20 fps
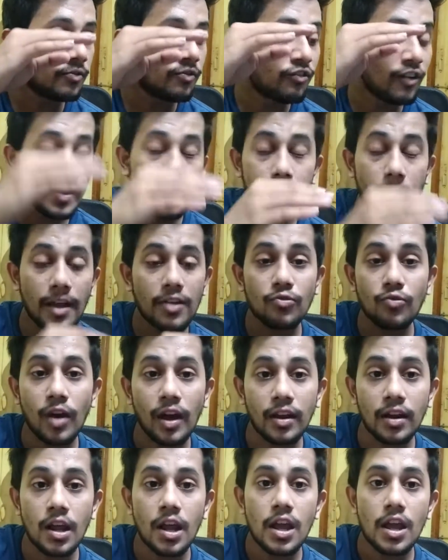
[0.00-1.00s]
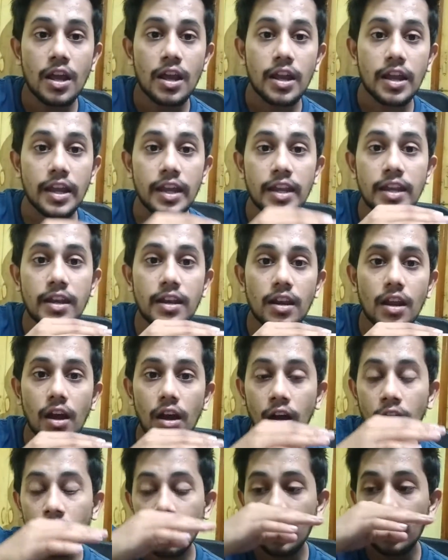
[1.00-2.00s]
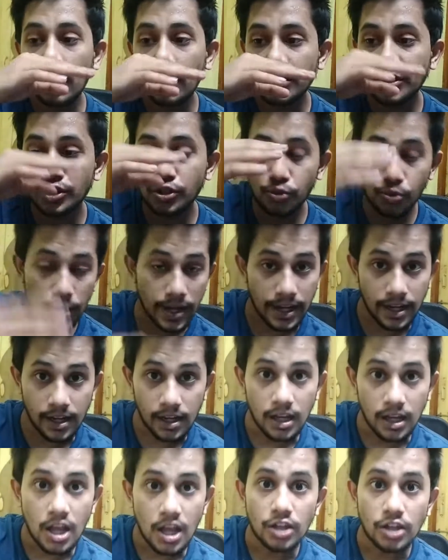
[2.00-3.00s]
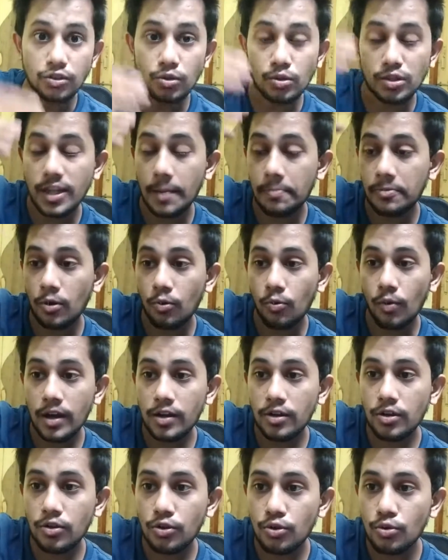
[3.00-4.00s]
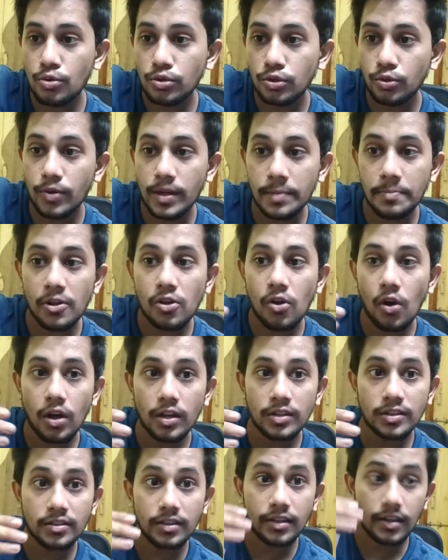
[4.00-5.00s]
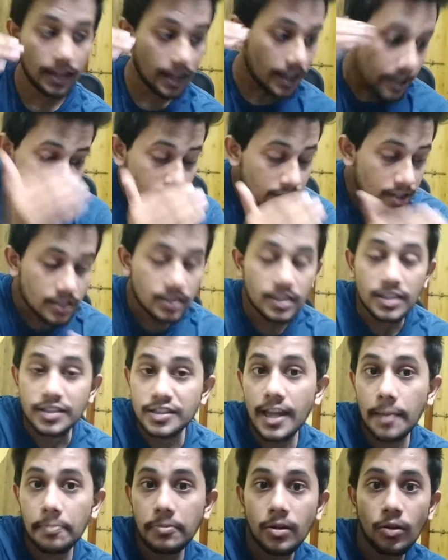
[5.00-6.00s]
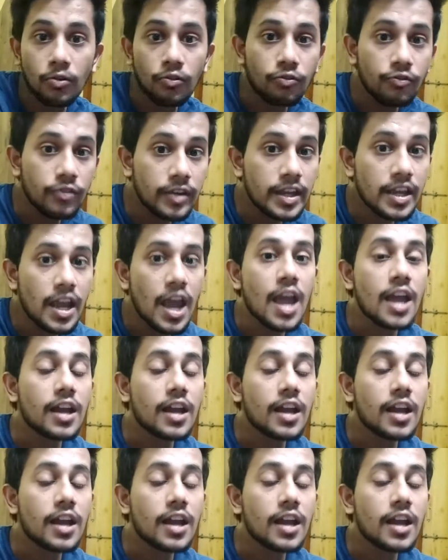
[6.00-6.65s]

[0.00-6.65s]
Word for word: one by one in a streak. So chapter one, two, three, because even in this chapter, we